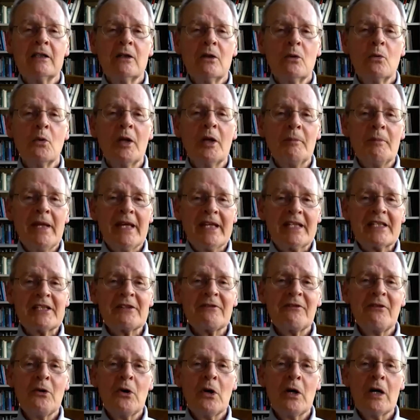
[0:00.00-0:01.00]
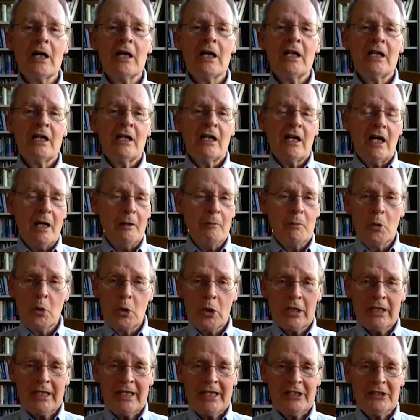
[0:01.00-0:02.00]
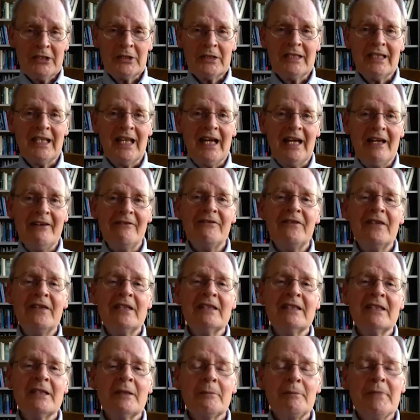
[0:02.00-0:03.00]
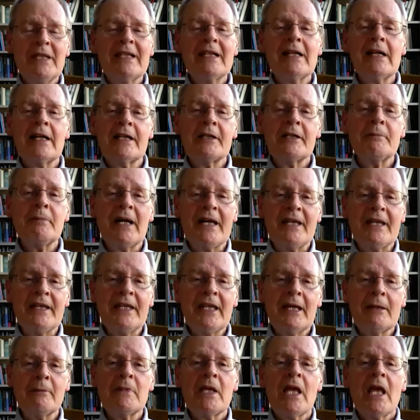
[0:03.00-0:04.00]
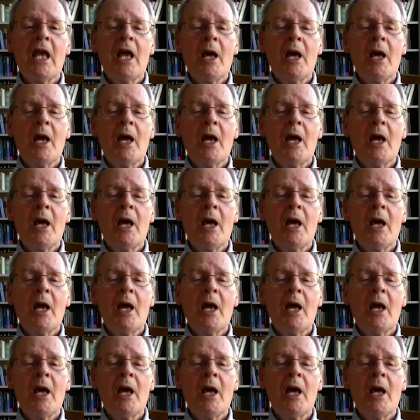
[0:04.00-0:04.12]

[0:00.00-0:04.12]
what makes for a morally good life, and be guided by them.